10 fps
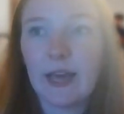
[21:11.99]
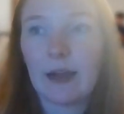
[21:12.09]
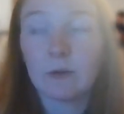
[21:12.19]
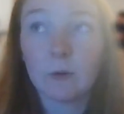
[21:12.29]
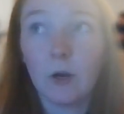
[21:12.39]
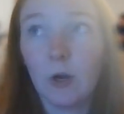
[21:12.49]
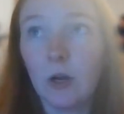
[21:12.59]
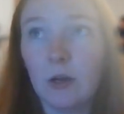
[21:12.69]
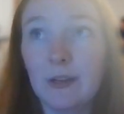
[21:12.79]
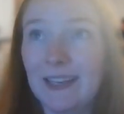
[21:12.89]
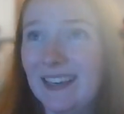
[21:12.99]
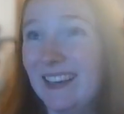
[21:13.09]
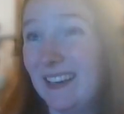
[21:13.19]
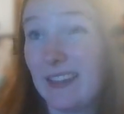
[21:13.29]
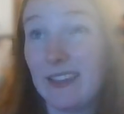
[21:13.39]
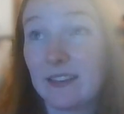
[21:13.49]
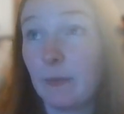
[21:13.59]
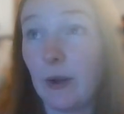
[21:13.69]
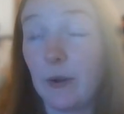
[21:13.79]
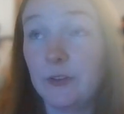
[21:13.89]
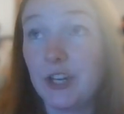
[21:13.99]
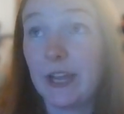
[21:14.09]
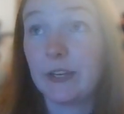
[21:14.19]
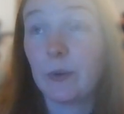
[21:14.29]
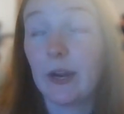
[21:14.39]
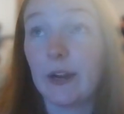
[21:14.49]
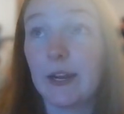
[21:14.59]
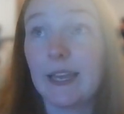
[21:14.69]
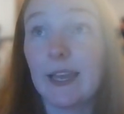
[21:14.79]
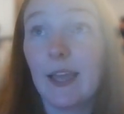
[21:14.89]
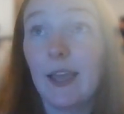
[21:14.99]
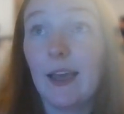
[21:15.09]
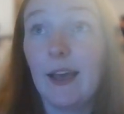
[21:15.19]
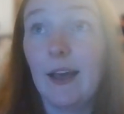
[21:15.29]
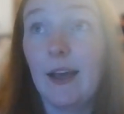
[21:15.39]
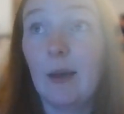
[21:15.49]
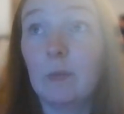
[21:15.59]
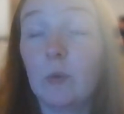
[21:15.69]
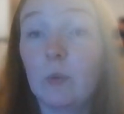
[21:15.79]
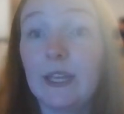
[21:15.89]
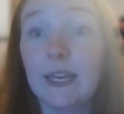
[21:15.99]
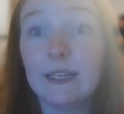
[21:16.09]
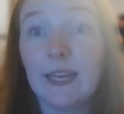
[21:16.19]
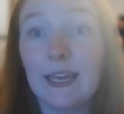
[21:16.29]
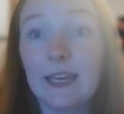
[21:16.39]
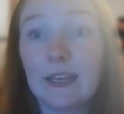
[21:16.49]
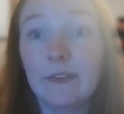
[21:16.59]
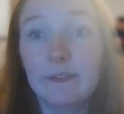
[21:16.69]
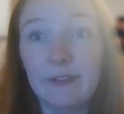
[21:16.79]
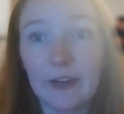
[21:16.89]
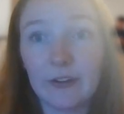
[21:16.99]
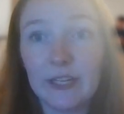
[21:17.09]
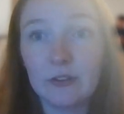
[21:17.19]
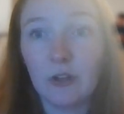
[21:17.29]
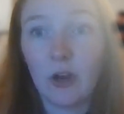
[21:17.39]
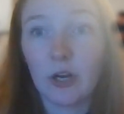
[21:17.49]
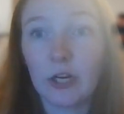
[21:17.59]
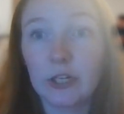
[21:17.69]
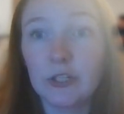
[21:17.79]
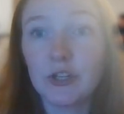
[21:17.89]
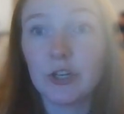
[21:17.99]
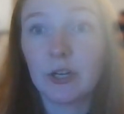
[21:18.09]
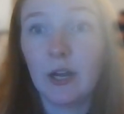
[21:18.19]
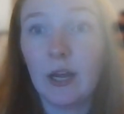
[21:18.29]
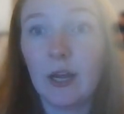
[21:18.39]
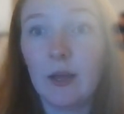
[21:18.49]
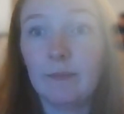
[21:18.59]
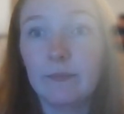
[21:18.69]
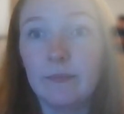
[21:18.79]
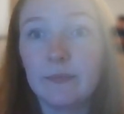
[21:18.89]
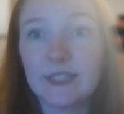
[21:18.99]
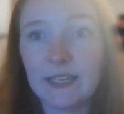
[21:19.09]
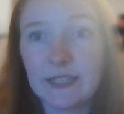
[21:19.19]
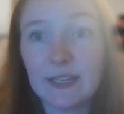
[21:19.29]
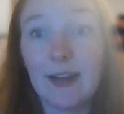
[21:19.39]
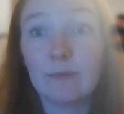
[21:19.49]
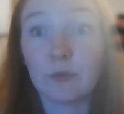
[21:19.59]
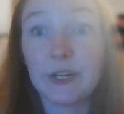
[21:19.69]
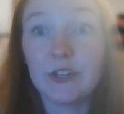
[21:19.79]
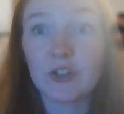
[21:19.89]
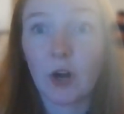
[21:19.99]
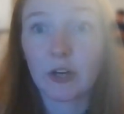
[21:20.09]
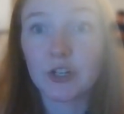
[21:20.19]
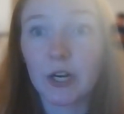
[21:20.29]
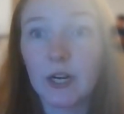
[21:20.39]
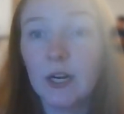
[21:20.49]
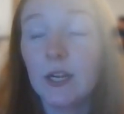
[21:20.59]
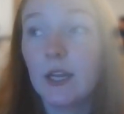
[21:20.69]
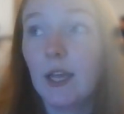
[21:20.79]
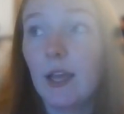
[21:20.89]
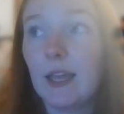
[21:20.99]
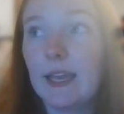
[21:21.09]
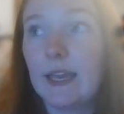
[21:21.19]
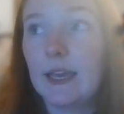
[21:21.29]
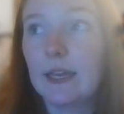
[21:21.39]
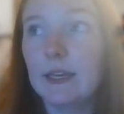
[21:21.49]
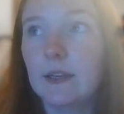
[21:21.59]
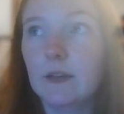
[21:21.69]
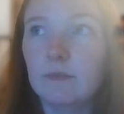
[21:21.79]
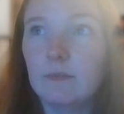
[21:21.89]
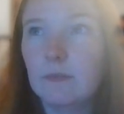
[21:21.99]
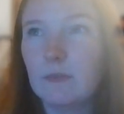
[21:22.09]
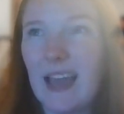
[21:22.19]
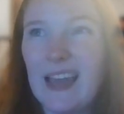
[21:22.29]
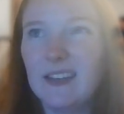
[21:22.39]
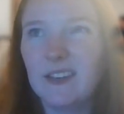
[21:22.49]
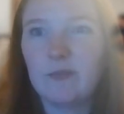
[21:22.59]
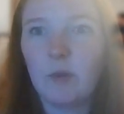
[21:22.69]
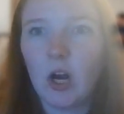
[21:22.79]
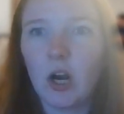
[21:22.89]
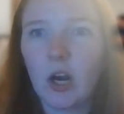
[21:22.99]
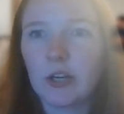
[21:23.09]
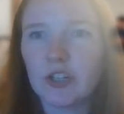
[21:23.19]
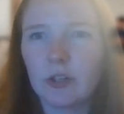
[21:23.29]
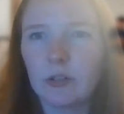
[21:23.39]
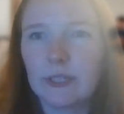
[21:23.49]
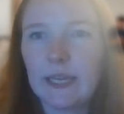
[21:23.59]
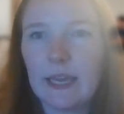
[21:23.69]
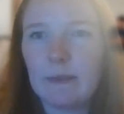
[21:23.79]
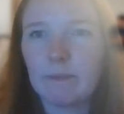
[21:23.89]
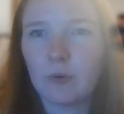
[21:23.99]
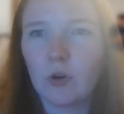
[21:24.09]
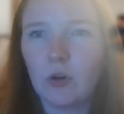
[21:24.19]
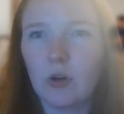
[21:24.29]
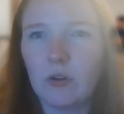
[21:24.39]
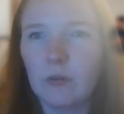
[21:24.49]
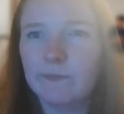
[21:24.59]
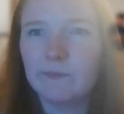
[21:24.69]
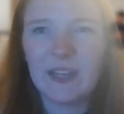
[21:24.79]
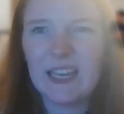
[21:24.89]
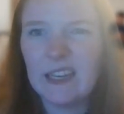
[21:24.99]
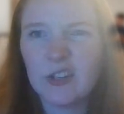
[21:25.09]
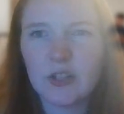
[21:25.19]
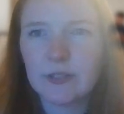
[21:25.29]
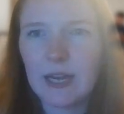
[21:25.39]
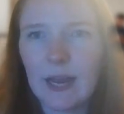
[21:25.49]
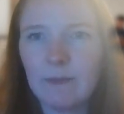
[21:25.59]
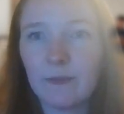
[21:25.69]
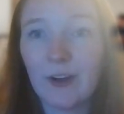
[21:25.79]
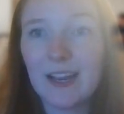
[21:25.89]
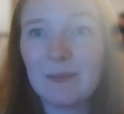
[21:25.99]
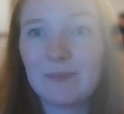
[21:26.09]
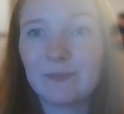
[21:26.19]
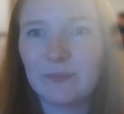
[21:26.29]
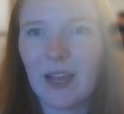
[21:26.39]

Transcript: that role in, I think, around January. We had a very large system restructure in end of March, early April ish timeframe.